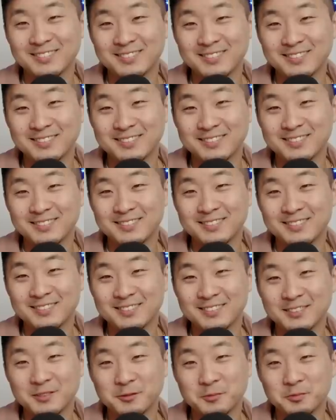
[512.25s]

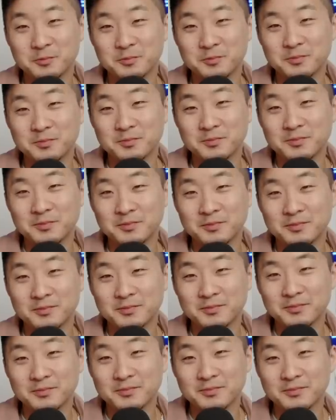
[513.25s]

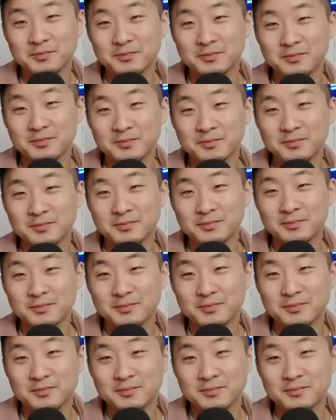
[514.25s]

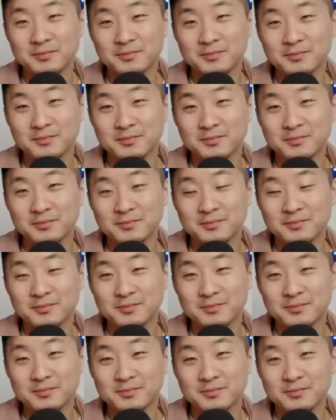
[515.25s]

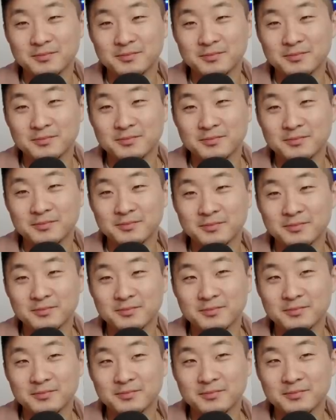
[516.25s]

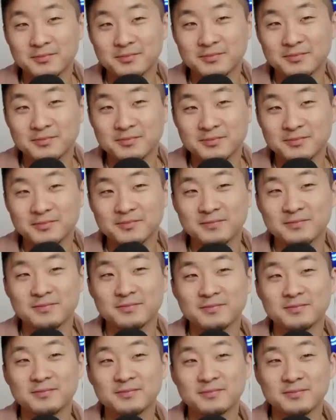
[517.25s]

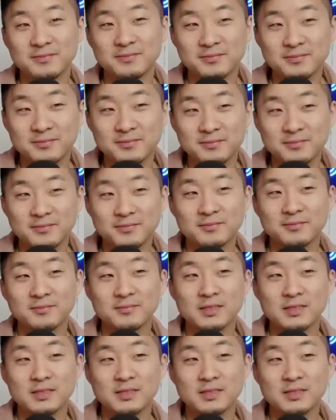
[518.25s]
[no speech]